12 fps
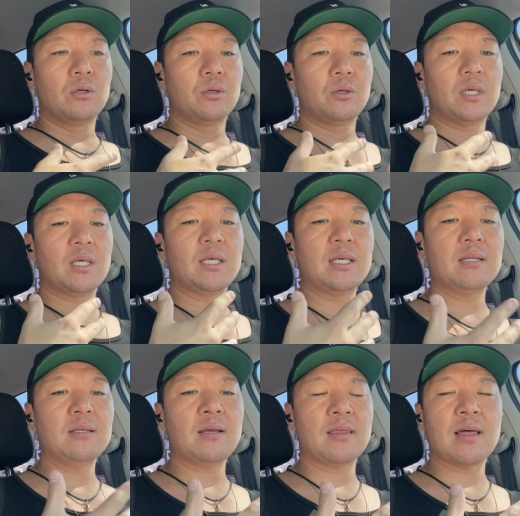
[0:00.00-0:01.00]

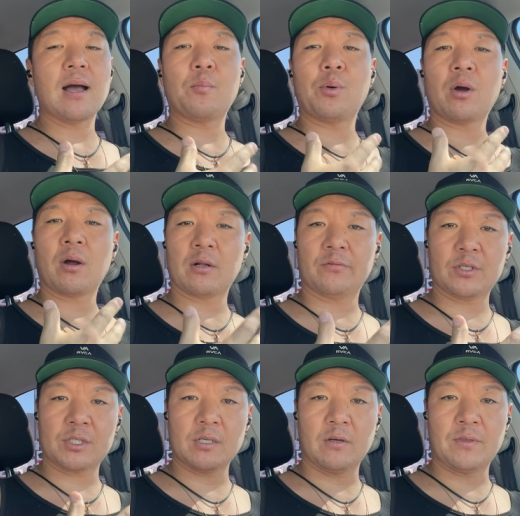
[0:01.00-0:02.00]
healing that part of
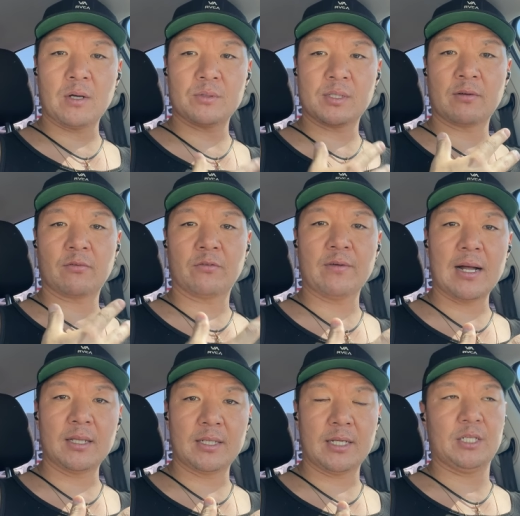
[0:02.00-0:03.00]
yourself that was never
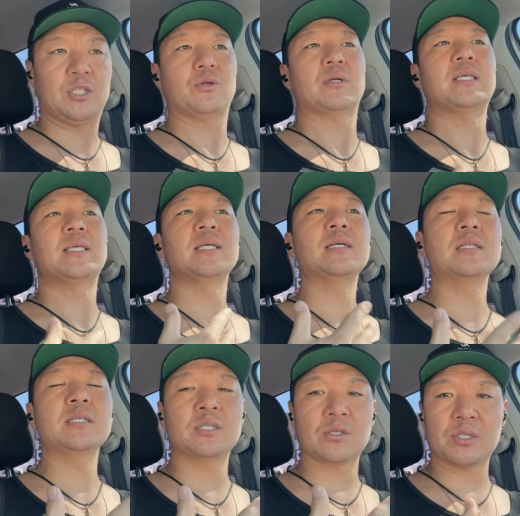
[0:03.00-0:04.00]
validated. You're
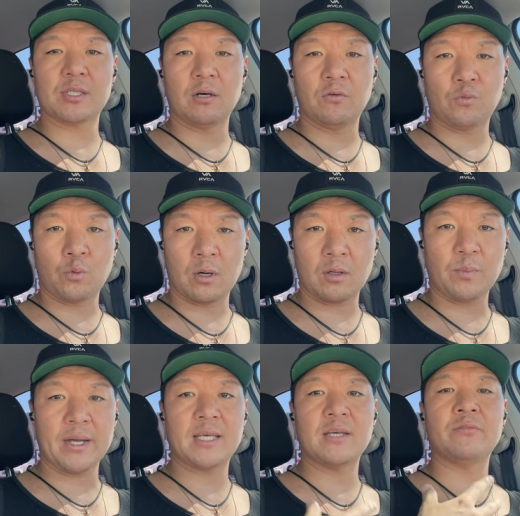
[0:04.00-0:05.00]
healing your self worth
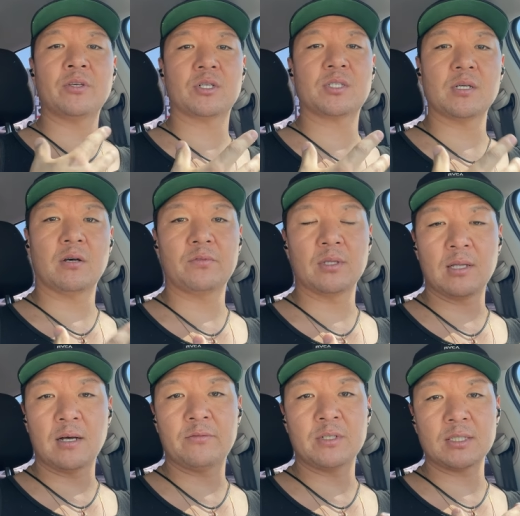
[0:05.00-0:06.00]
by giving yourself the
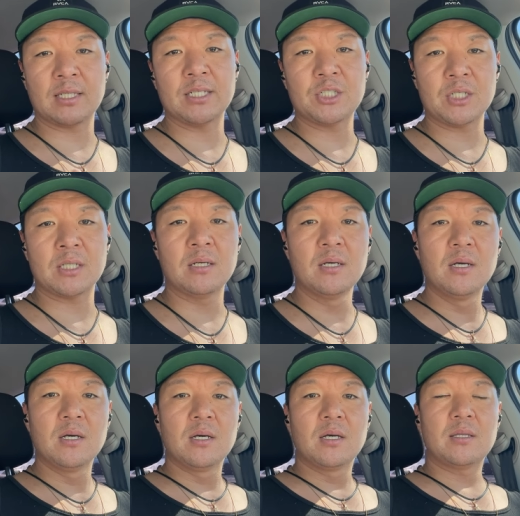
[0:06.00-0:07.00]
love and attention
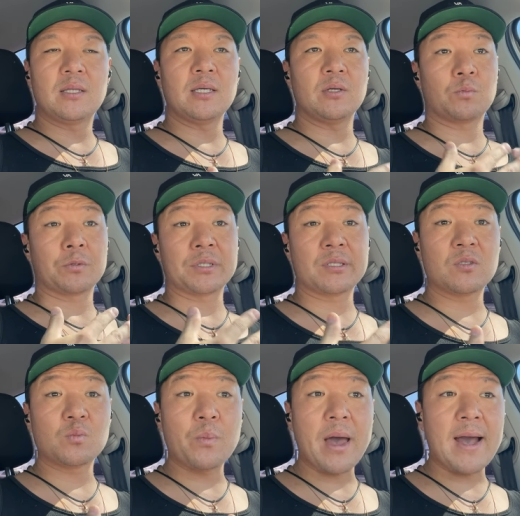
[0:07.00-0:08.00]
the
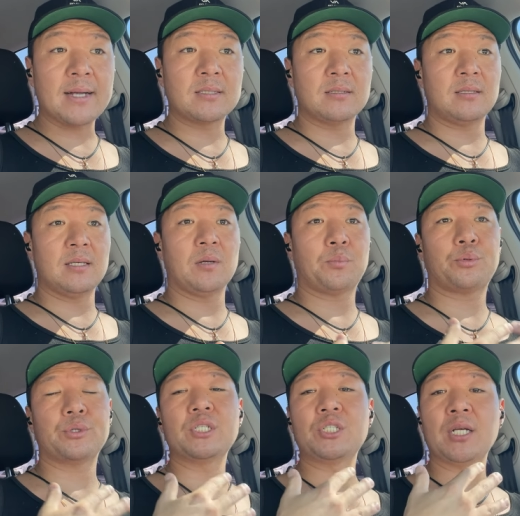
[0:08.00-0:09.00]
respect, the
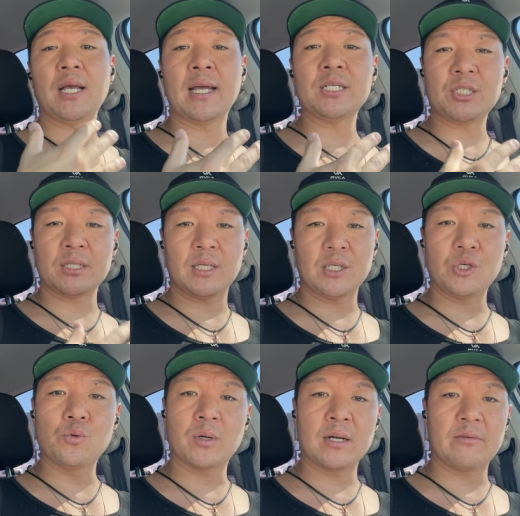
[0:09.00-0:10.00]
appreciation that
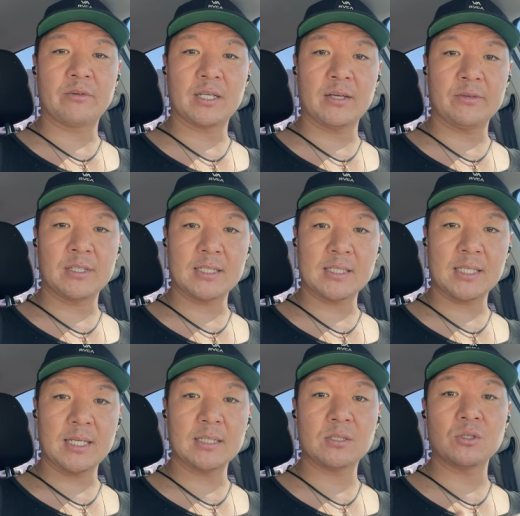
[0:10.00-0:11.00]
you were never given as a
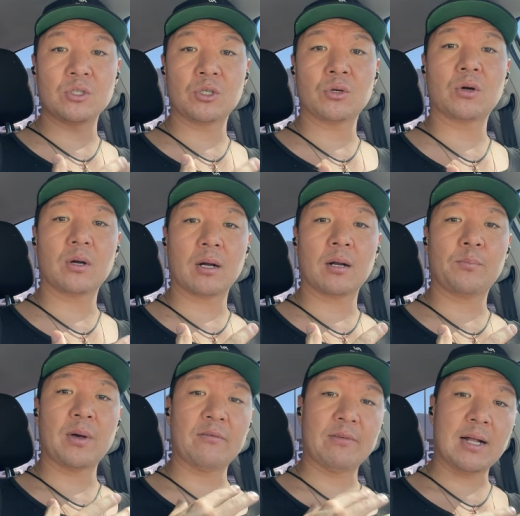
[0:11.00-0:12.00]
kid. So you're,
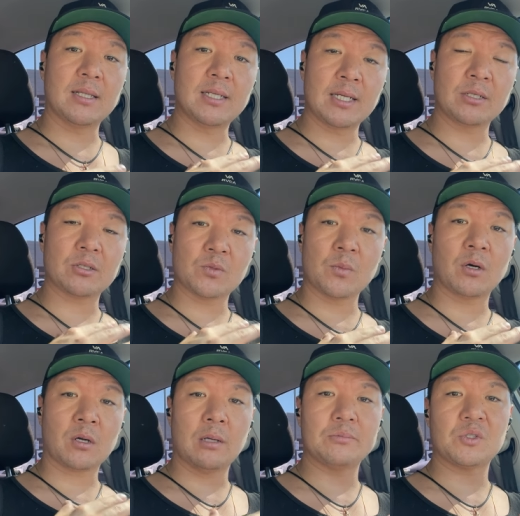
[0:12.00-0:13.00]
by validating your small
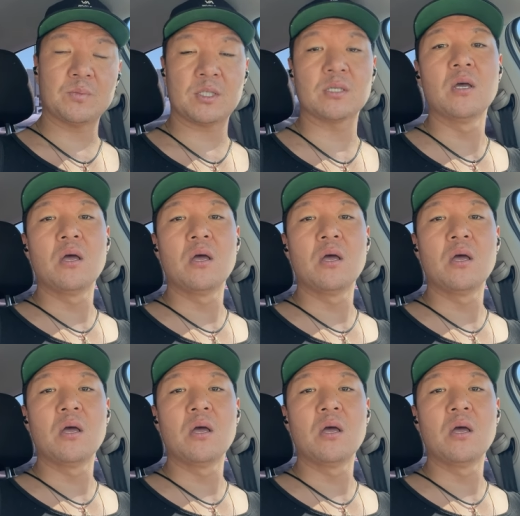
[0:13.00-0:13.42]
accomplishments,